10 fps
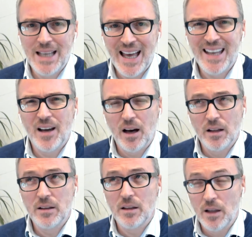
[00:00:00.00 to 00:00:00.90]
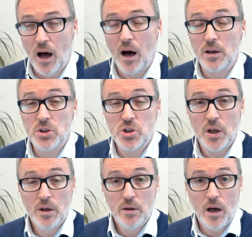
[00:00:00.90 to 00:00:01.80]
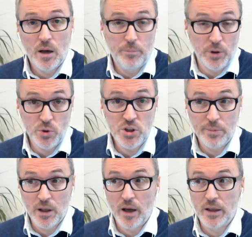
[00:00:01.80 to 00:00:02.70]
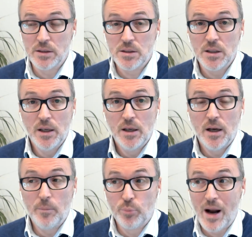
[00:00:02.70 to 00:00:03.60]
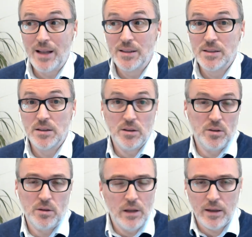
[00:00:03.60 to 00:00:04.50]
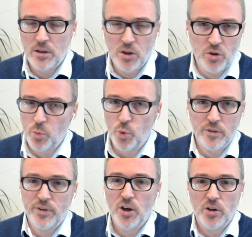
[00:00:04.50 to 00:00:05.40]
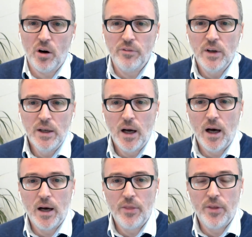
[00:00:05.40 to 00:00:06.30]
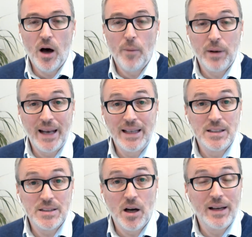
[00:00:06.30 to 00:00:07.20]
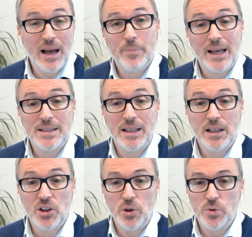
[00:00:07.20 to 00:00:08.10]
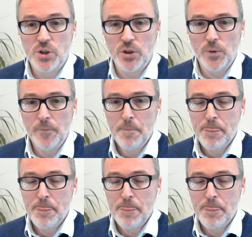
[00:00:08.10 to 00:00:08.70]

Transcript: 10 other large blue chip clients and brands that you would have heard of that are planning to start campaigns in Q2.